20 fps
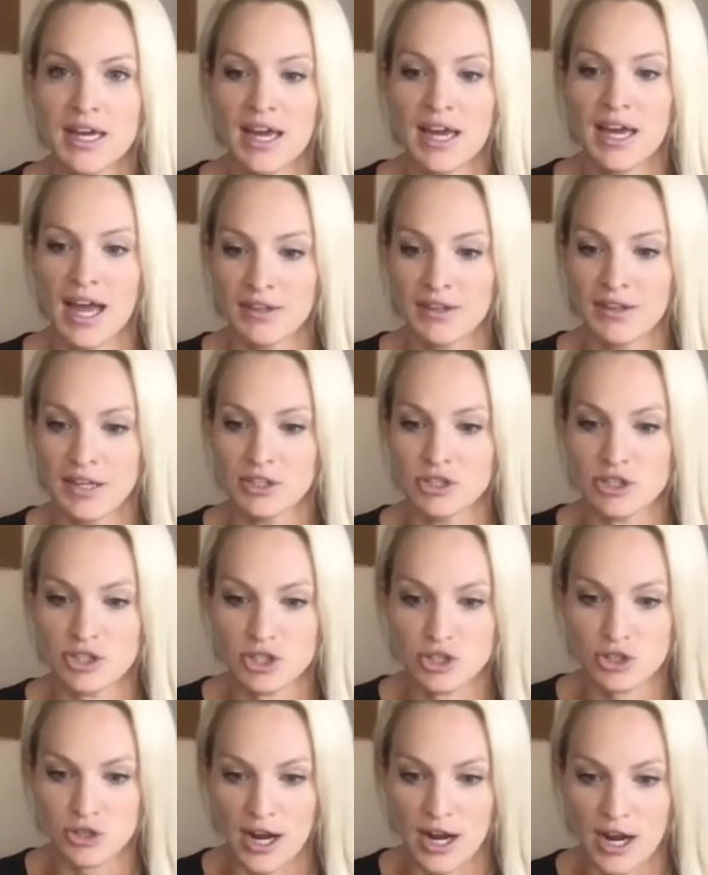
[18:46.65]
And then just
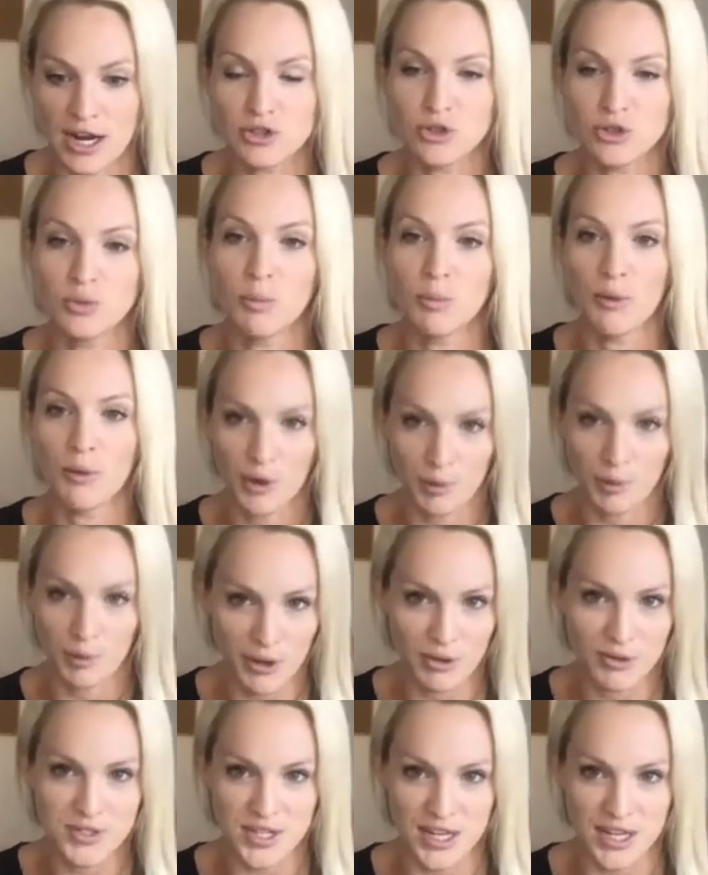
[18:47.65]
try to do more
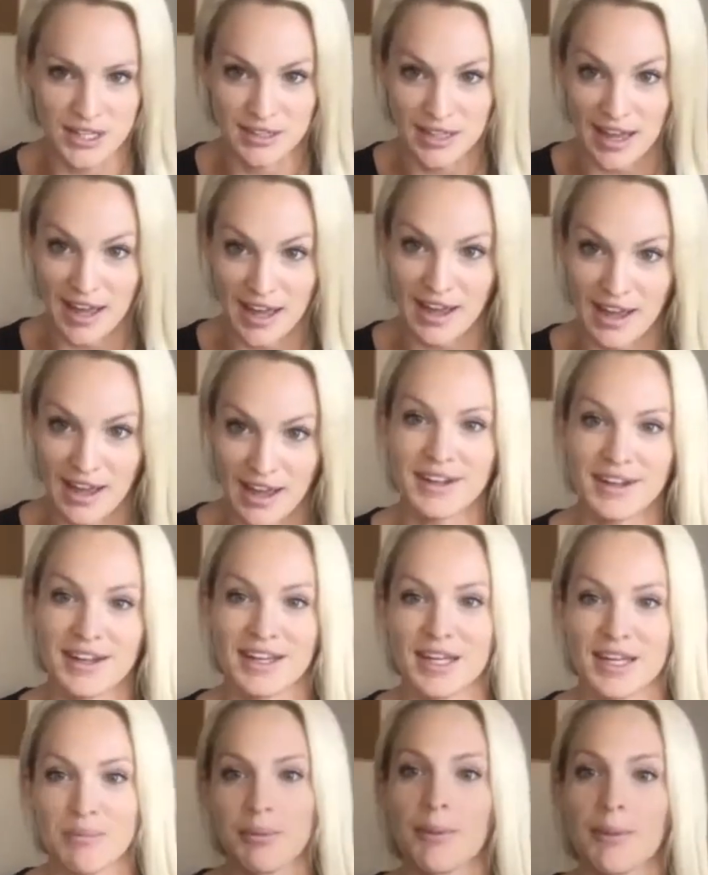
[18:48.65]
posts like that and
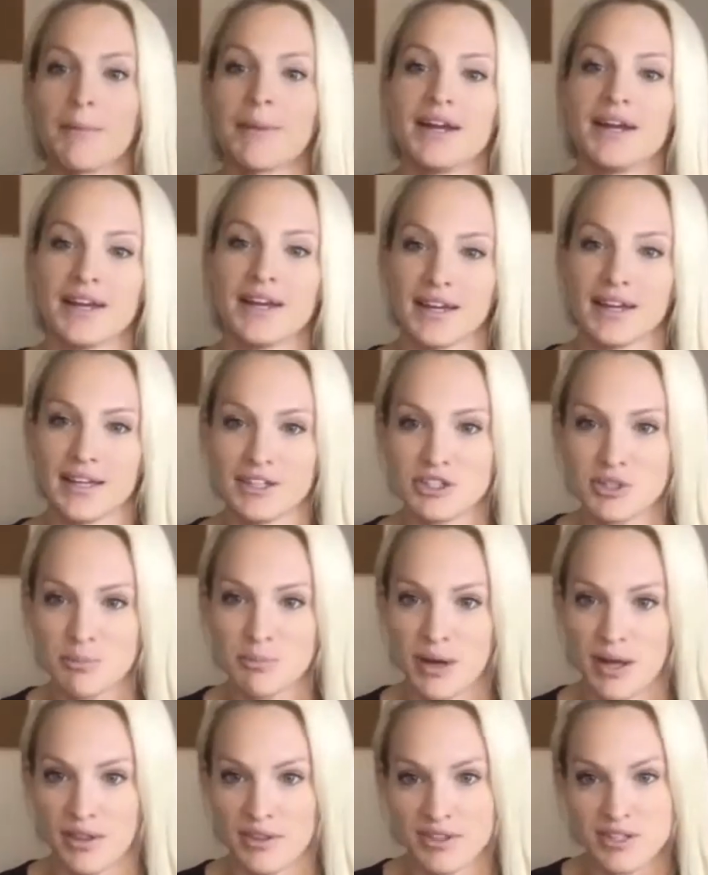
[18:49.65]
keep repeating each month.